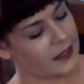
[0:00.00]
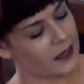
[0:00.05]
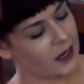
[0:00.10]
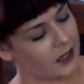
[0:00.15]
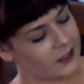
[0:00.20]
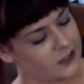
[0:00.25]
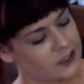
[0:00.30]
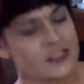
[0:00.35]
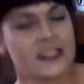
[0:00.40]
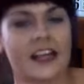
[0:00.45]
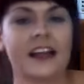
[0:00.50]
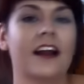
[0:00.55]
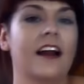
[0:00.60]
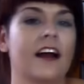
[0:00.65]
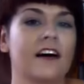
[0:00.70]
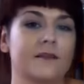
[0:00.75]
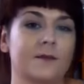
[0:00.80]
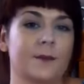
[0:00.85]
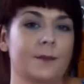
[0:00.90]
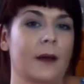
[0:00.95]
I just said I
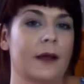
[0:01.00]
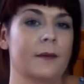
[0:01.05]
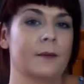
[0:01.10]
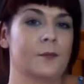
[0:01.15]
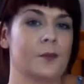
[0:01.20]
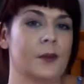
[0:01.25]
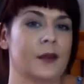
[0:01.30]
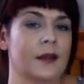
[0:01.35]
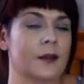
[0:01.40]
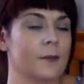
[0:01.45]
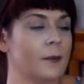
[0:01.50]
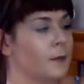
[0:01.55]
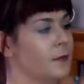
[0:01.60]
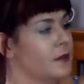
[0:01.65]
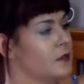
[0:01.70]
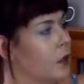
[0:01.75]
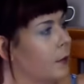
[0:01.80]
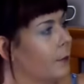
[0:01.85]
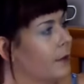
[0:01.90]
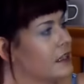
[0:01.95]
love baby pink at the moment
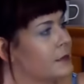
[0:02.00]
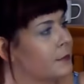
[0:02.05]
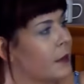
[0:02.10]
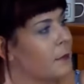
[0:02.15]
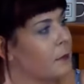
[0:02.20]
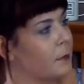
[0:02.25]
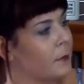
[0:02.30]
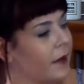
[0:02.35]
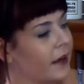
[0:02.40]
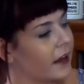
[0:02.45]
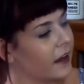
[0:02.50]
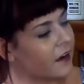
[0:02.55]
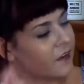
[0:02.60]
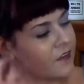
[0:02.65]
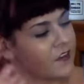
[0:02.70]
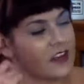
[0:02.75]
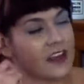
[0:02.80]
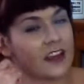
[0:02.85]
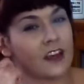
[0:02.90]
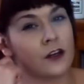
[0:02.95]
as well, but it's baby pink and I
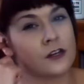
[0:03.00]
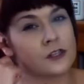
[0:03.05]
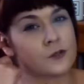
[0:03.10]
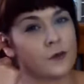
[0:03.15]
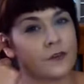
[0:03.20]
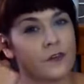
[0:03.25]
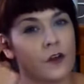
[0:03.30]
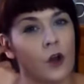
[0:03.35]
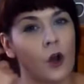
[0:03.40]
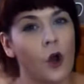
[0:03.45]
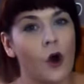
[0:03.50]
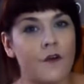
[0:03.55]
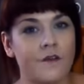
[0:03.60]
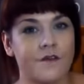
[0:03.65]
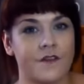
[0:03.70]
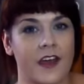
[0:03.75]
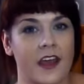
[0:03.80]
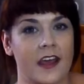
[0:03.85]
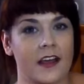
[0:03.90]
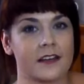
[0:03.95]
think it goes with a lot of
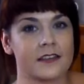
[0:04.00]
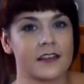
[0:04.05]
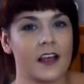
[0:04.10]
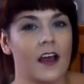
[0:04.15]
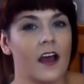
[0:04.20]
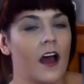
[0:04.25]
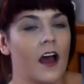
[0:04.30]
things.